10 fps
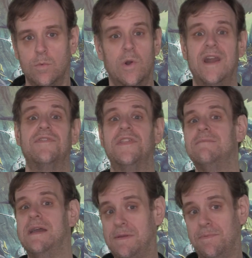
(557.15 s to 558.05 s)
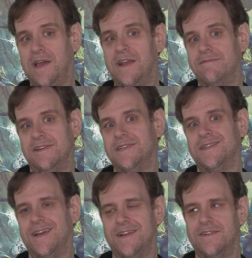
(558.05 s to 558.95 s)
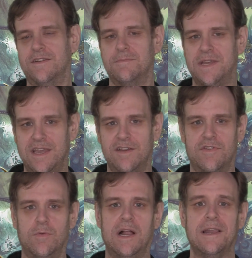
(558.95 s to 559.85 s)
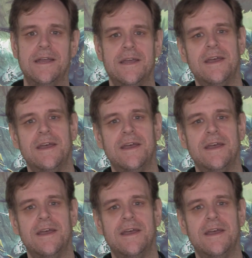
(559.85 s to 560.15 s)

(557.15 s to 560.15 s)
wherever they may be played, which isn't actually going to be here for a while.